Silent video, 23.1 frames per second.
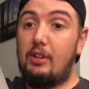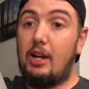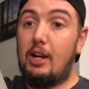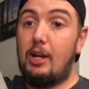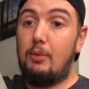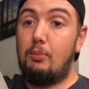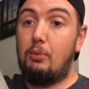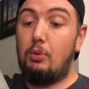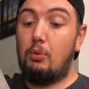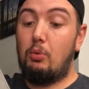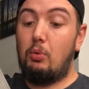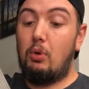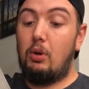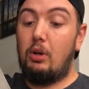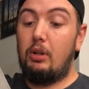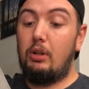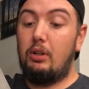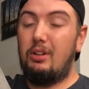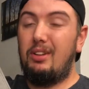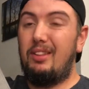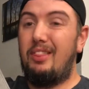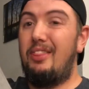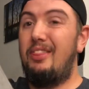up with
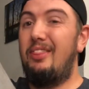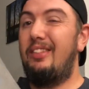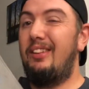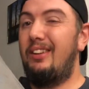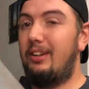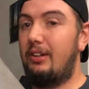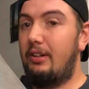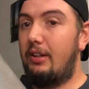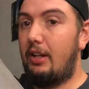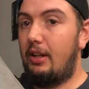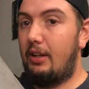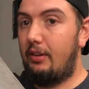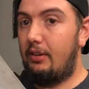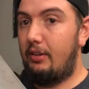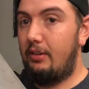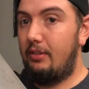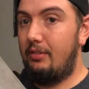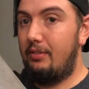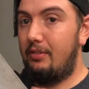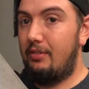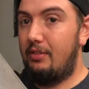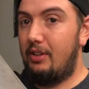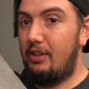water, then take
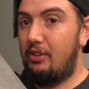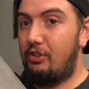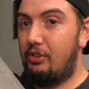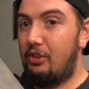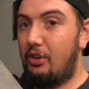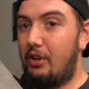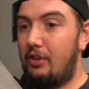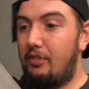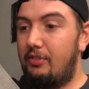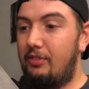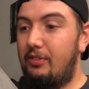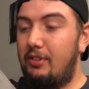this off.